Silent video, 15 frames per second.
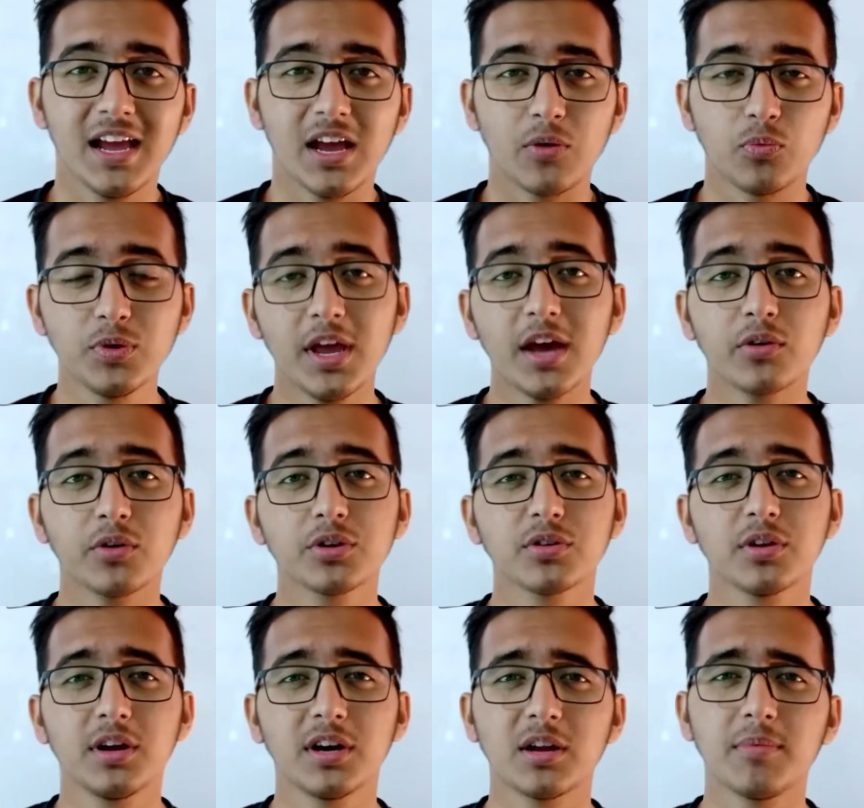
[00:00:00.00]
We are going to
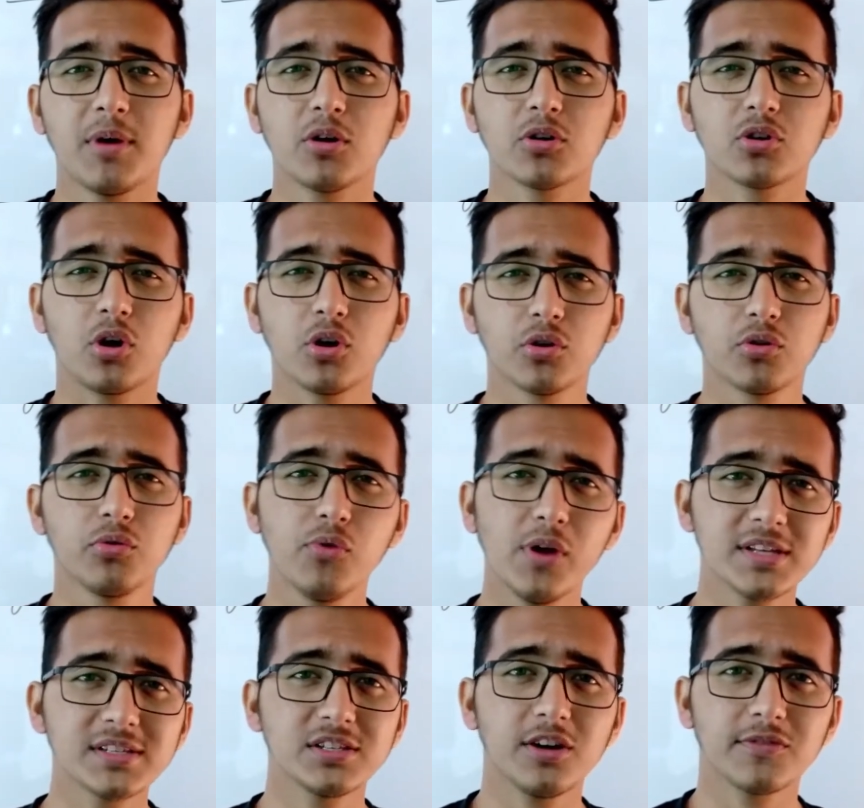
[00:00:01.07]
learn about
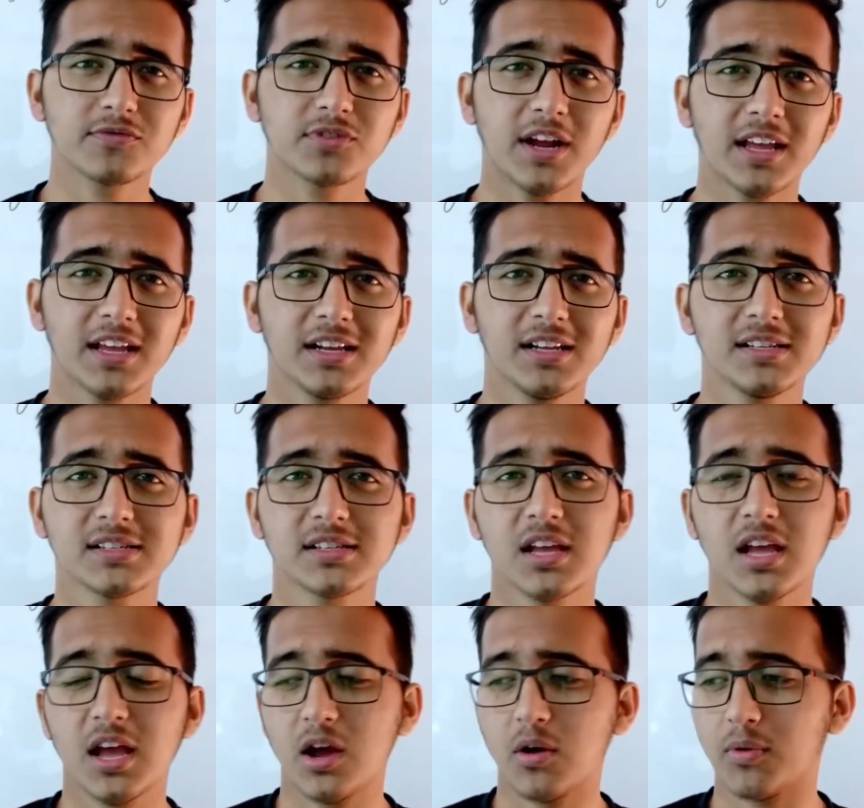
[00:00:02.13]
congruency of triangles,
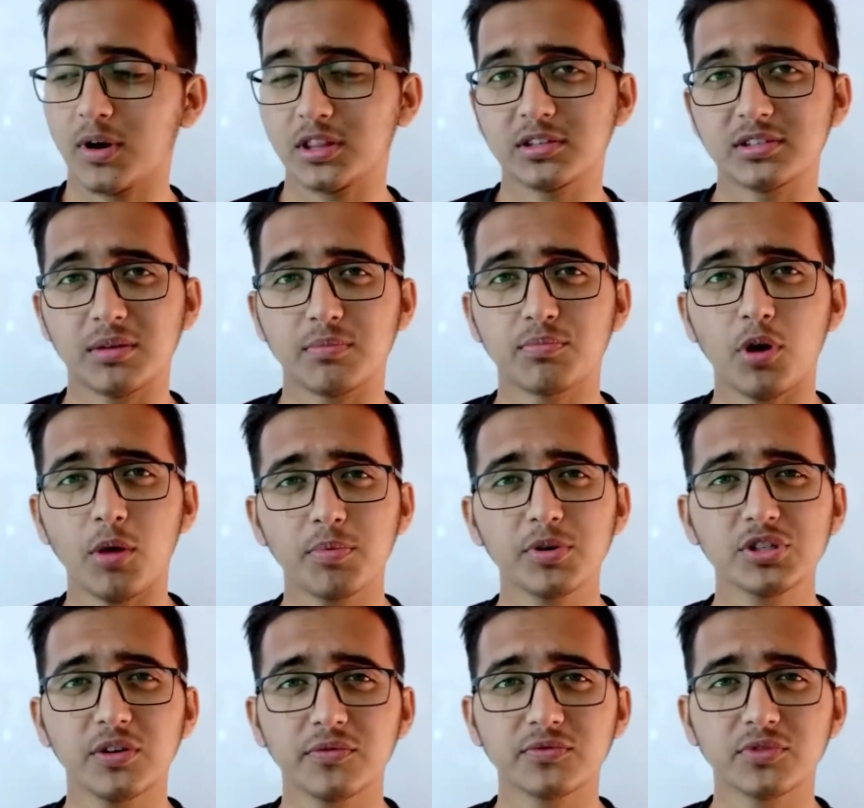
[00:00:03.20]
what are some properties
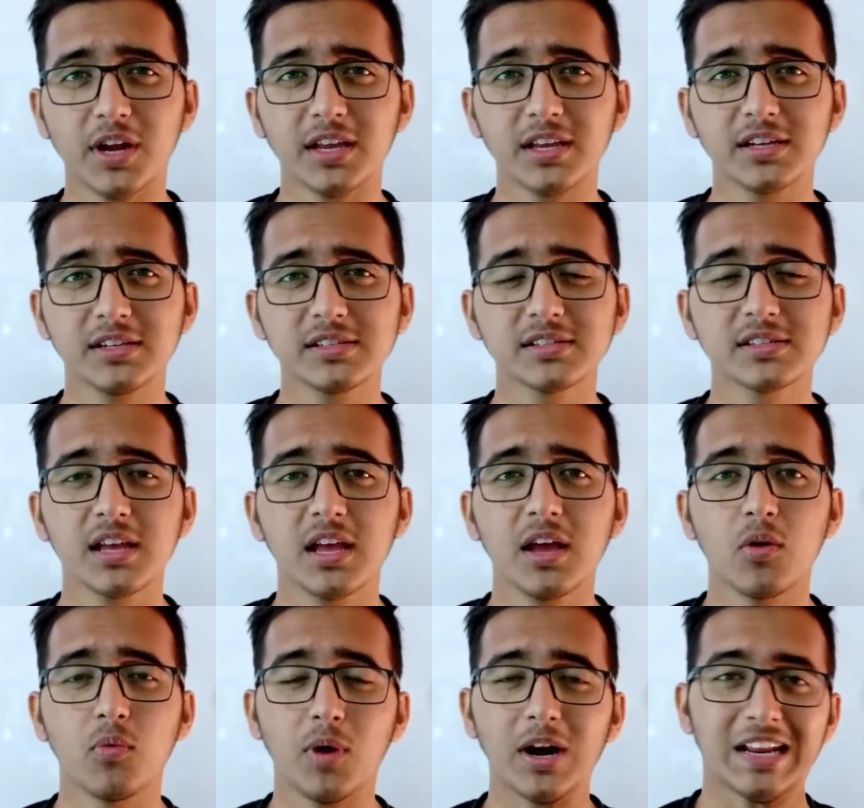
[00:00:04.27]
of triangles,
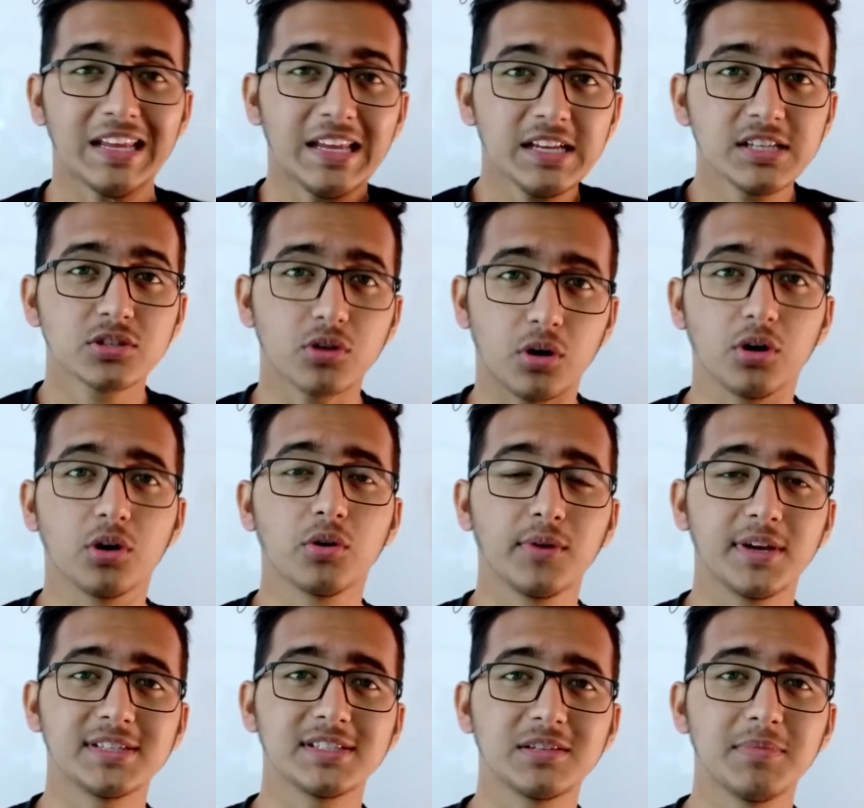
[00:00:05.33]
what is
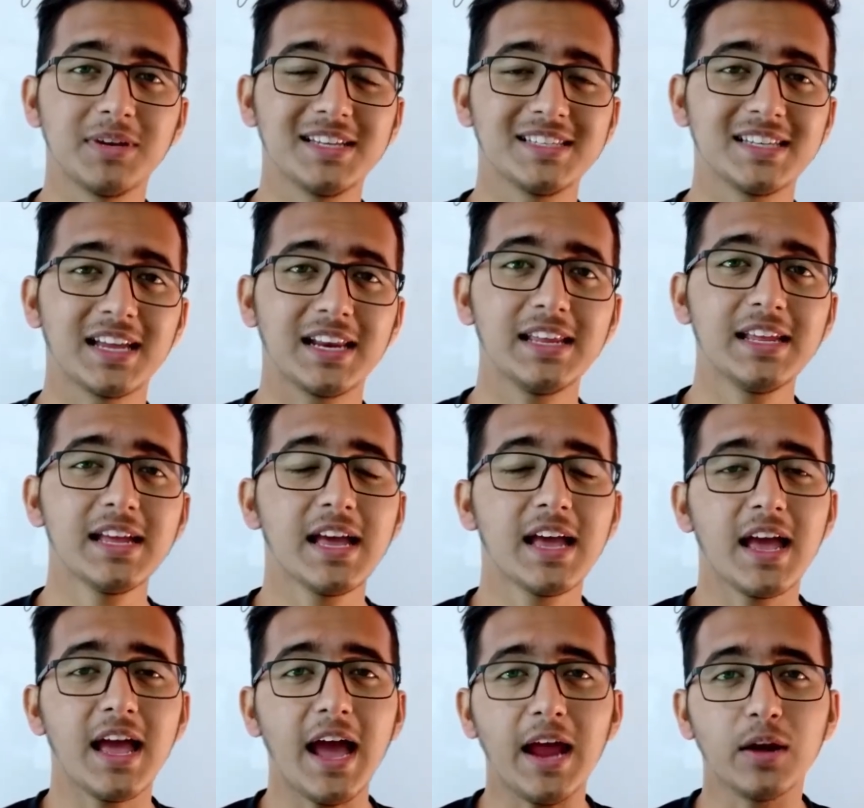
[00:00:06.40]
congruency basically,
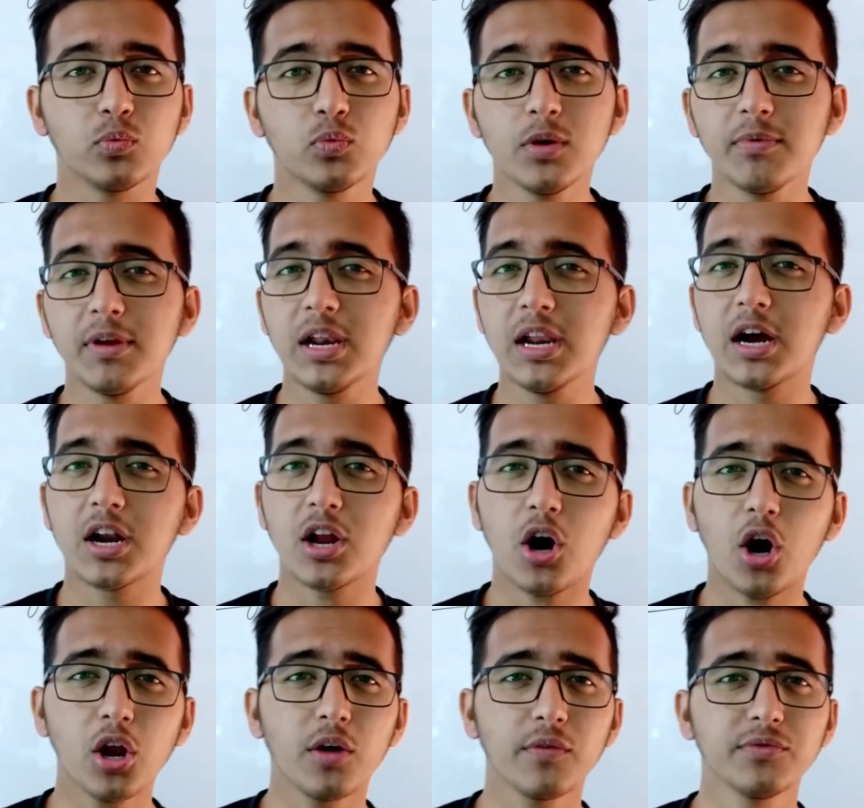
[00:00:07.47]
and we will learn
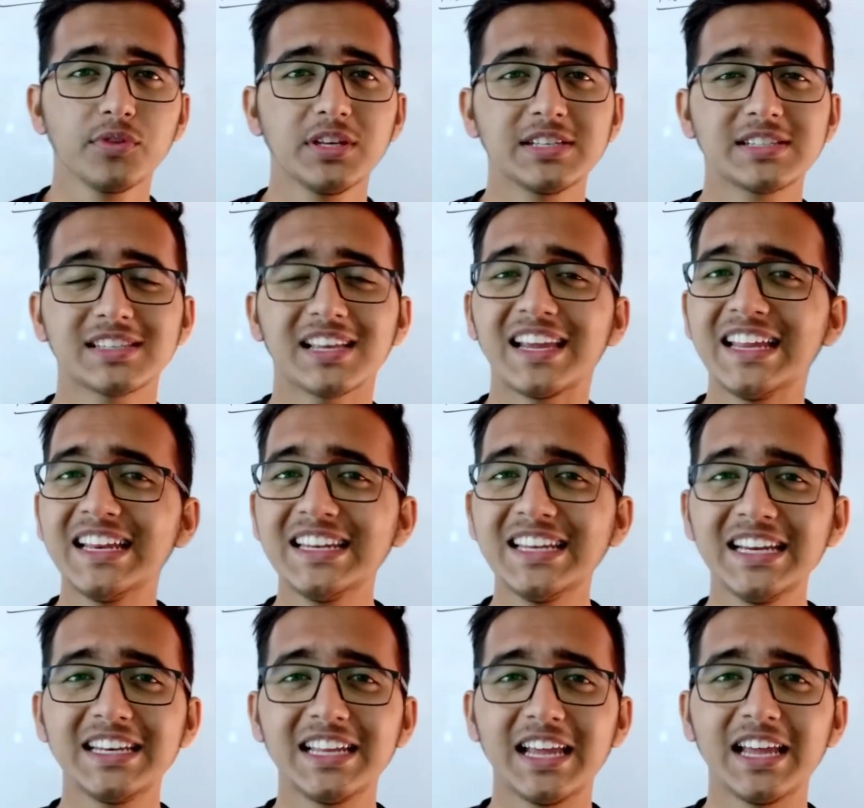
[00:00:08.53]
all of this in
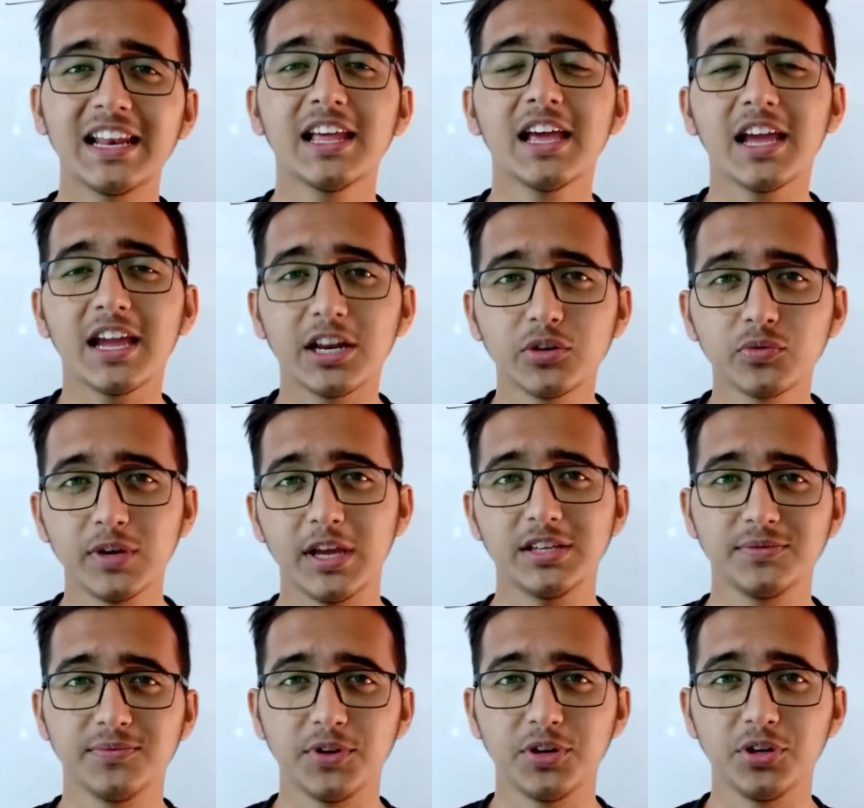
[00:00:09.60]
detail in today's
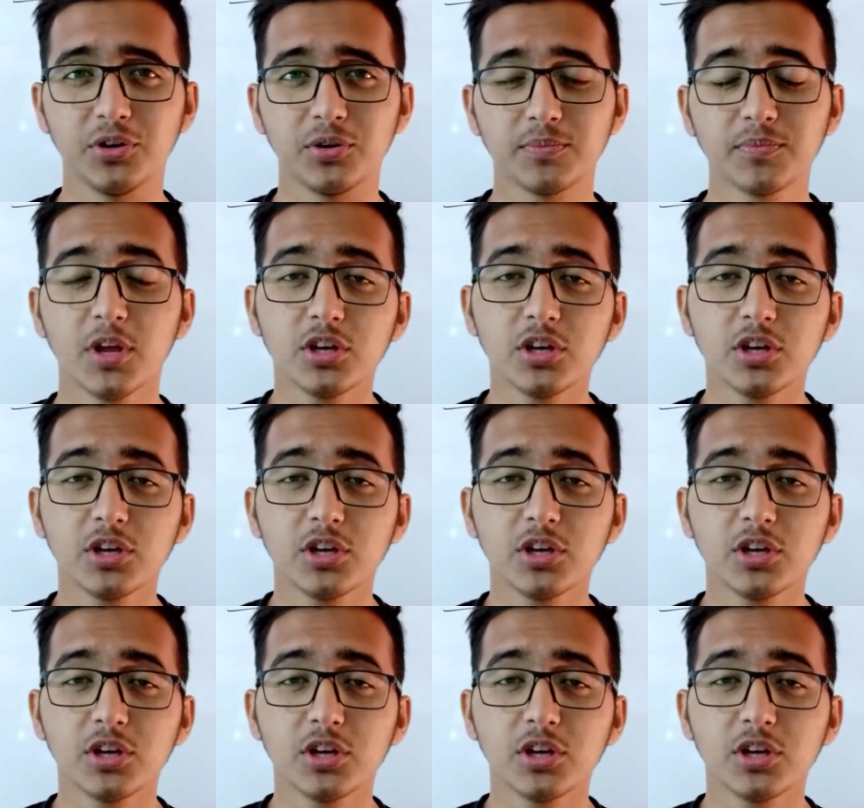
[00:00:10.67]
video.